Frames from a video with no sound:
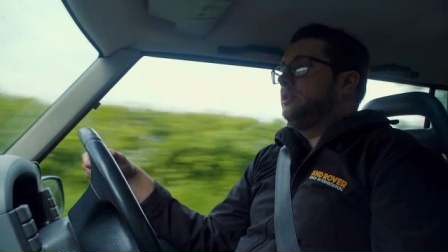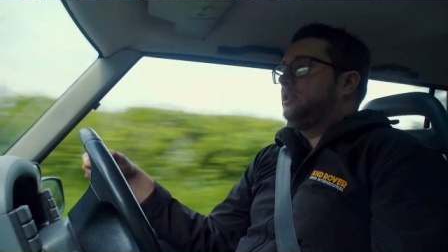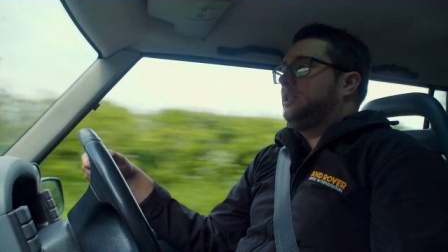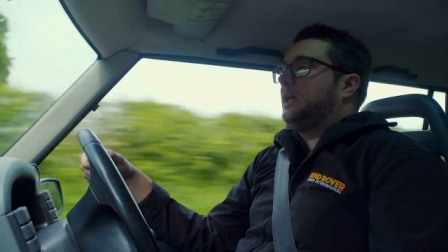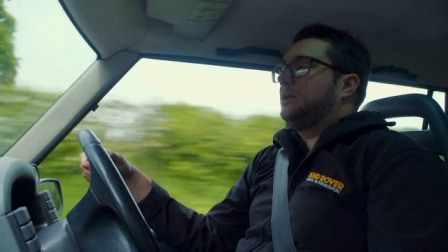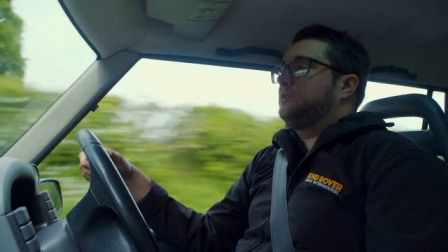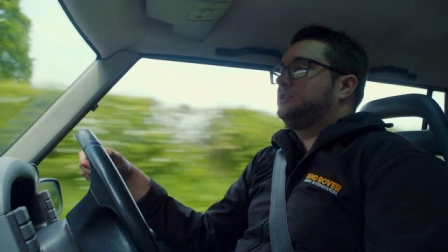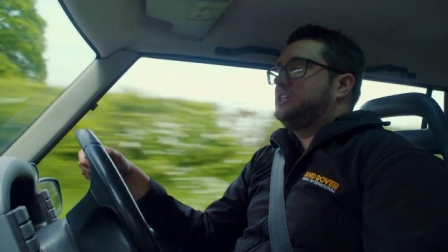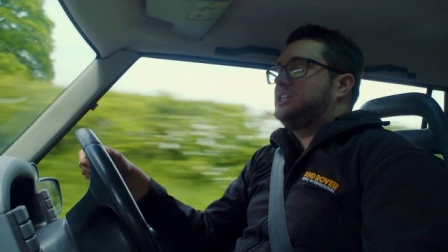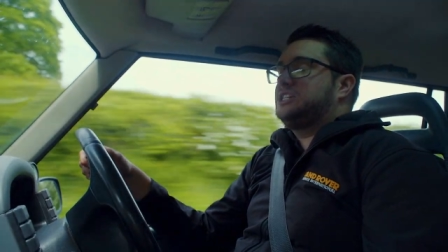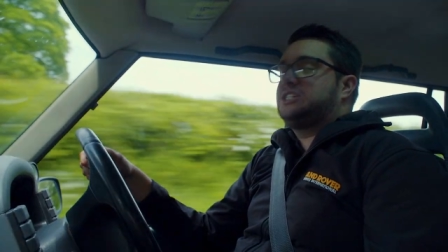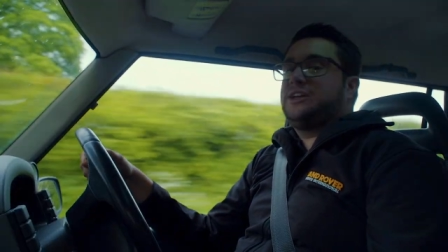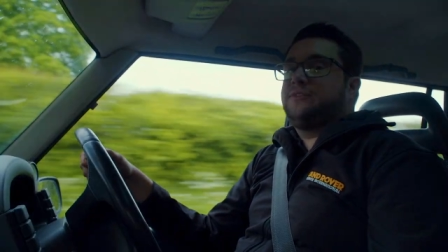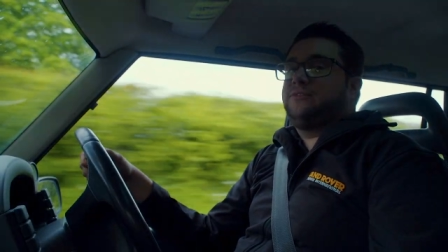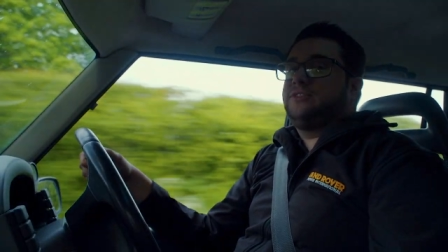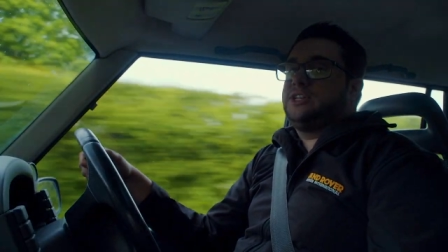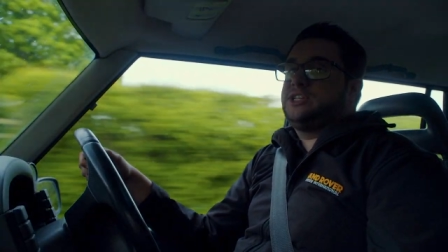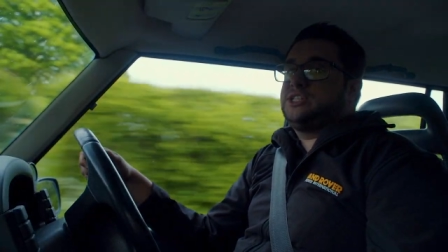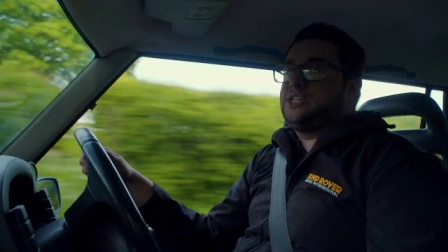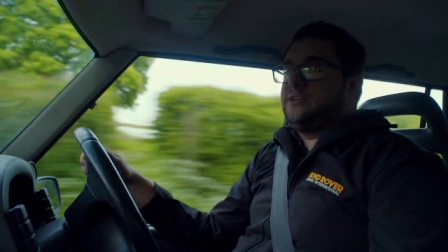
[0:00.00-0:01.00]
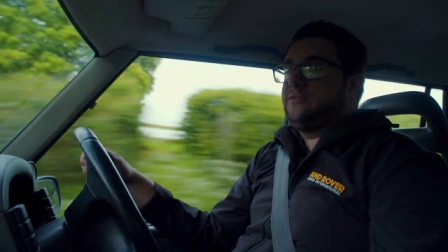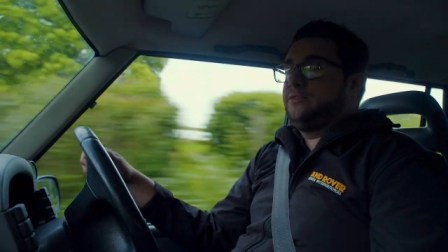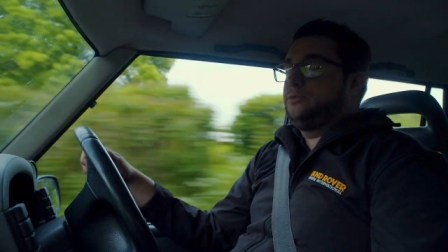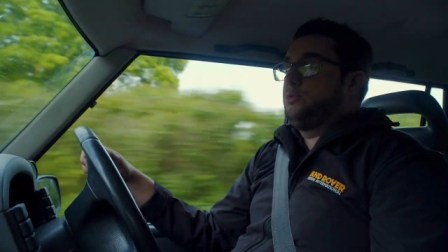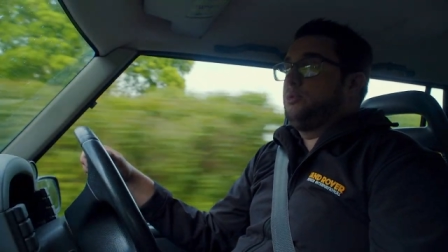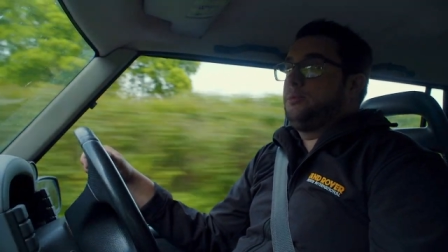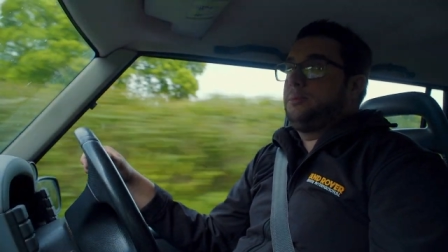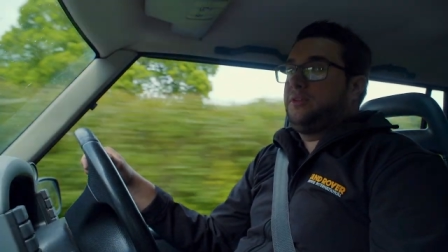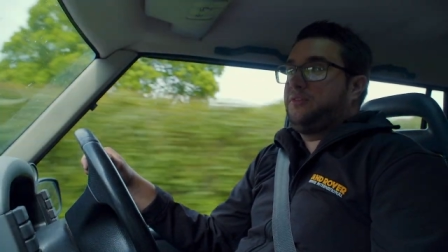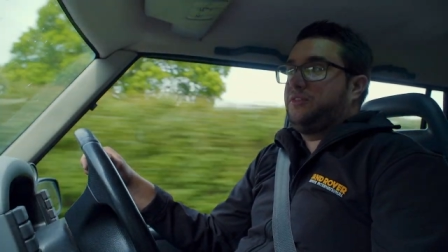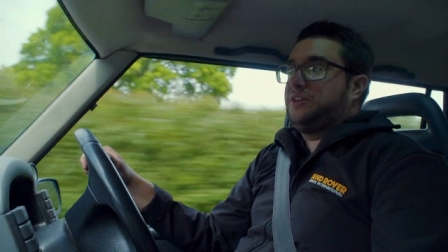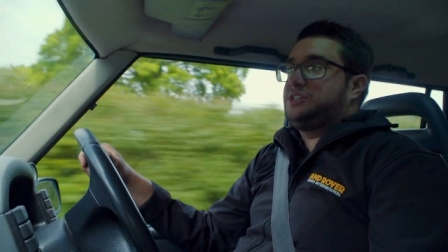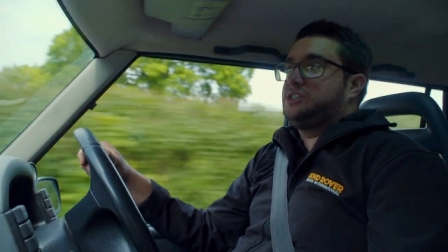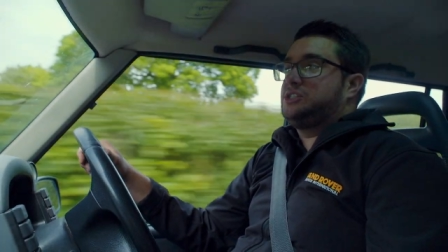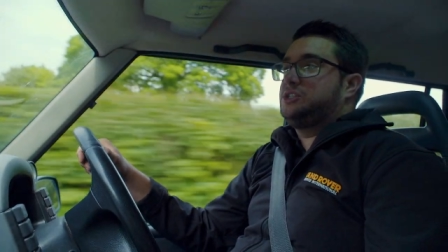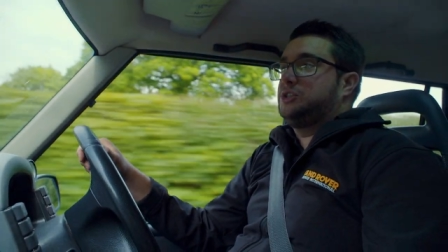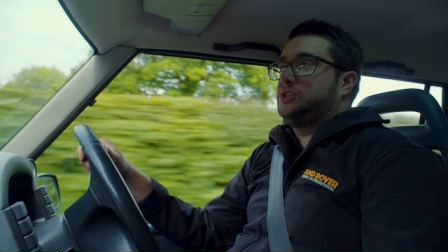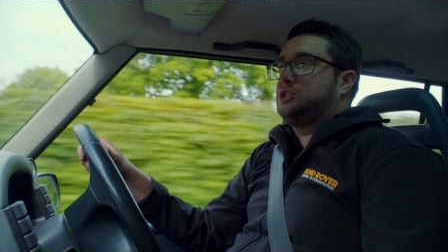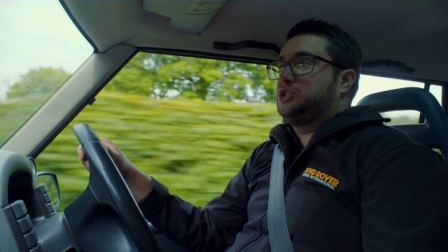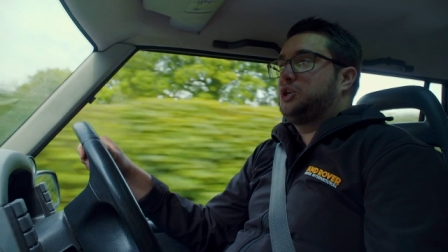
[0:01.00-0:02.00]
the LT77 will be
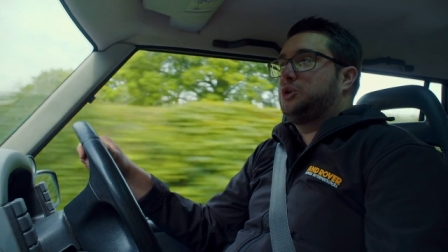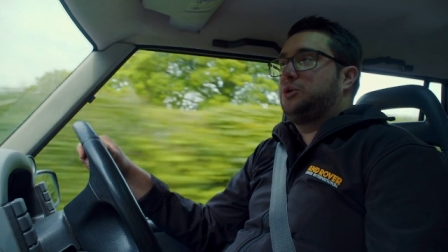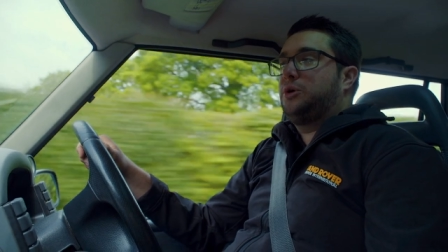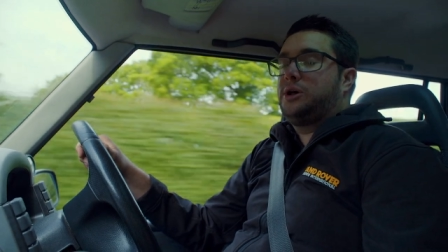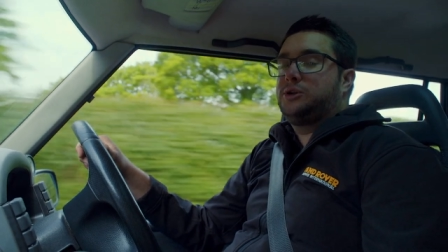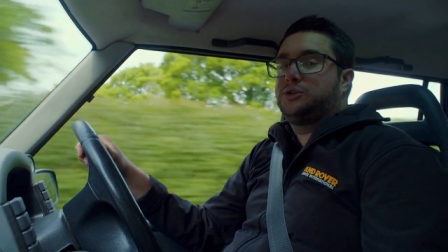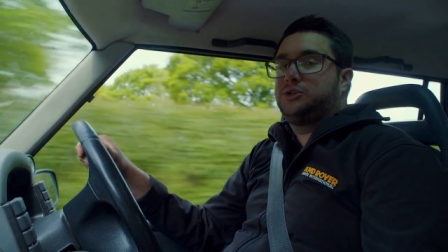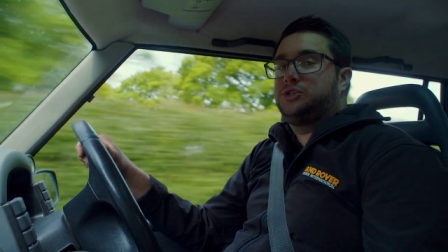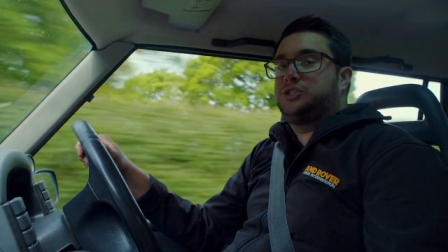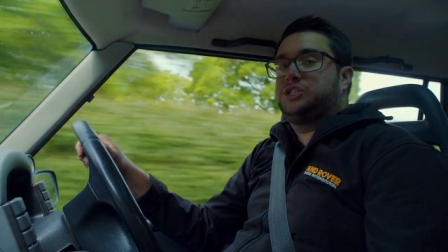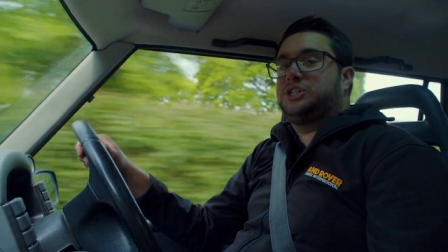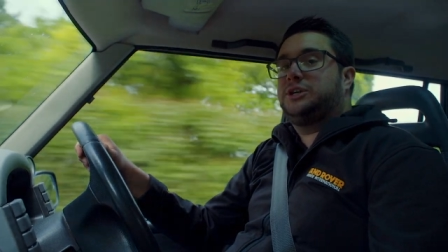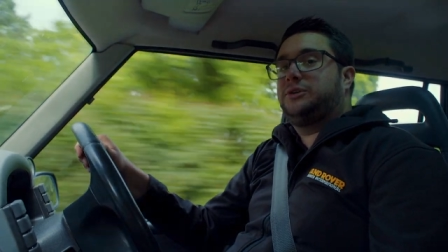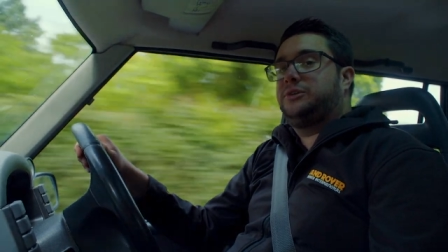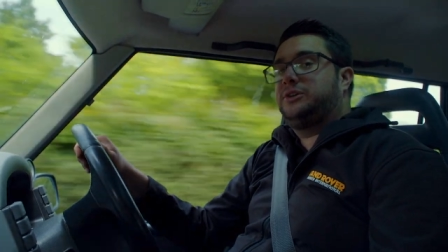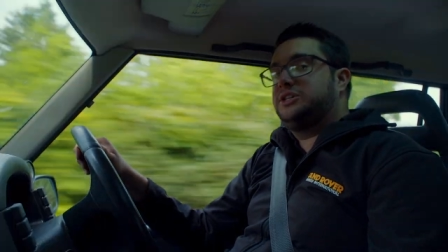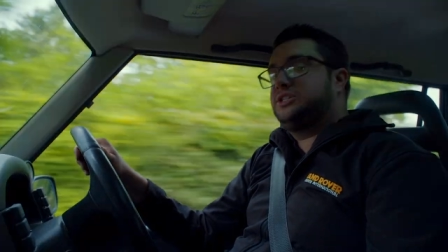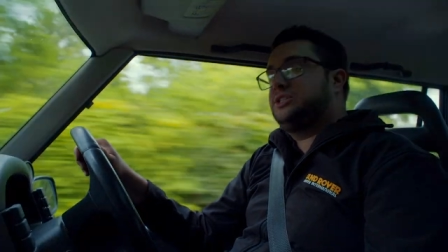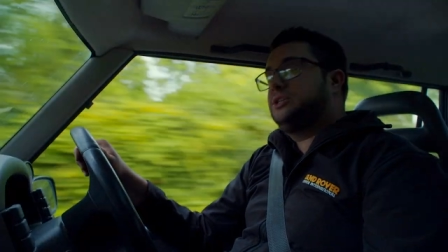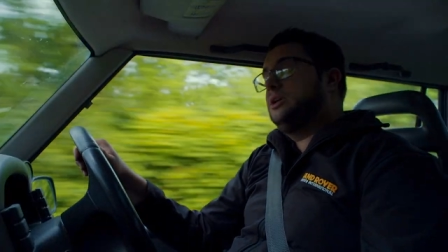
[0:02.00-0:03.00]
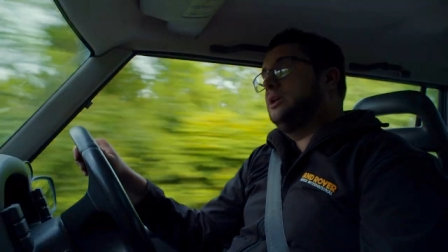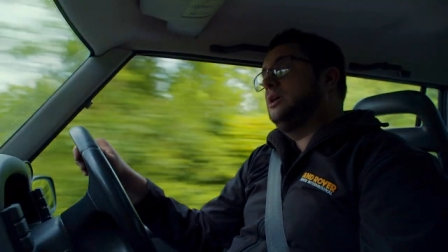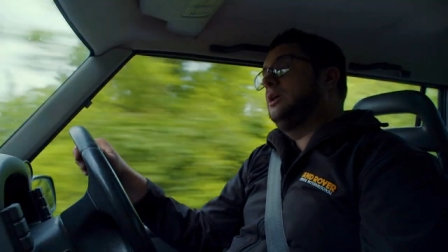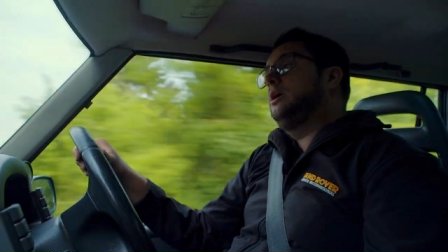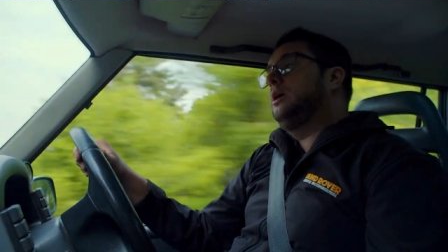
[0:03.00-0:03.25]
fitted to the 200 series